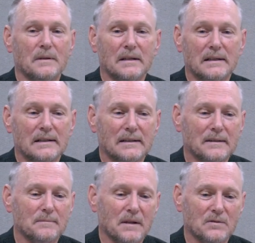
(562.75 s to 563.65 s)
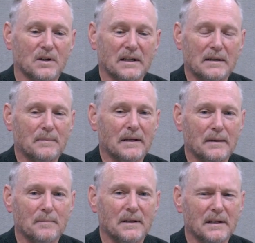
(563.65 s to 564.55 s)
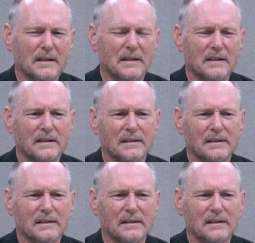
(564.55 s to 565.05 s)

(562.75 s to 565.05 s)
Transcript: I try to keep that updated,